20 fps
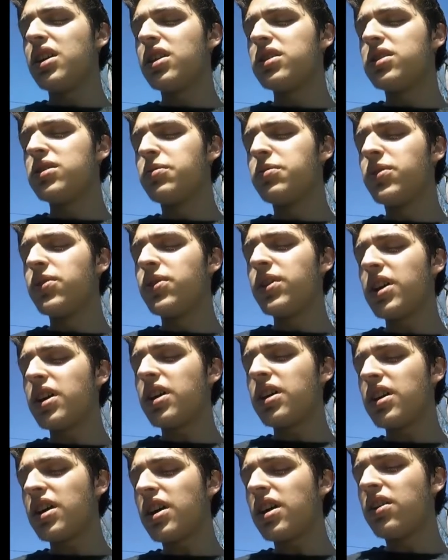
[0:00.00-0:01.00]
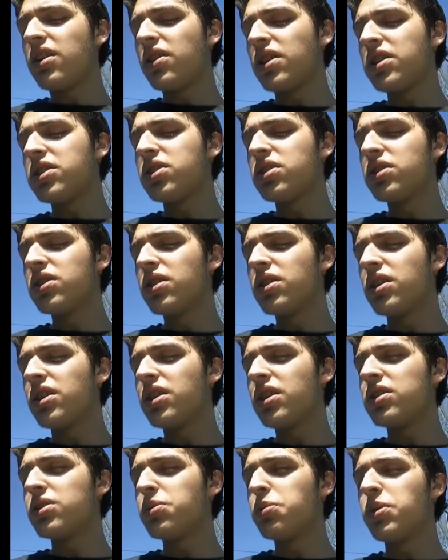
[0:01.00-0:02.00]
it's a movie I don't know, it's
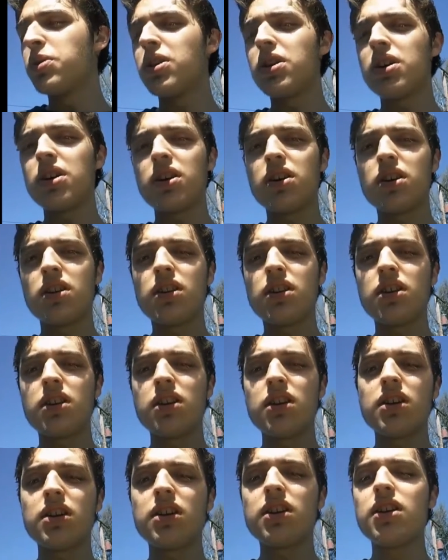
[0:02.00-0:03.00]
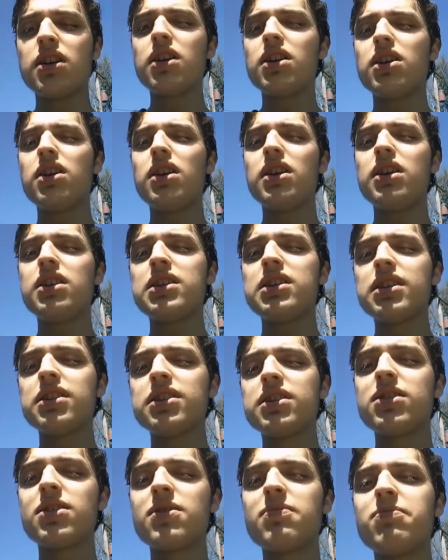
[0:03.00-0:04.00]
a weird, it
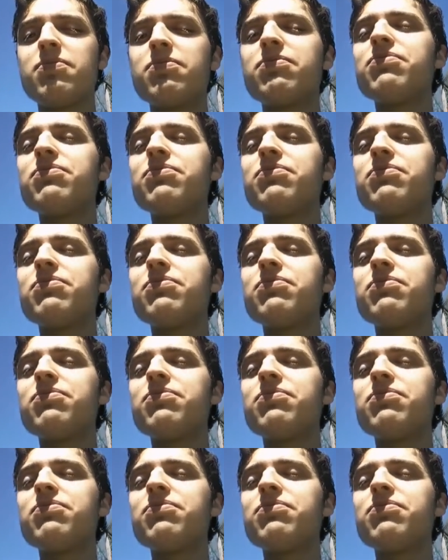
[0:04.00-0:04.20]
just,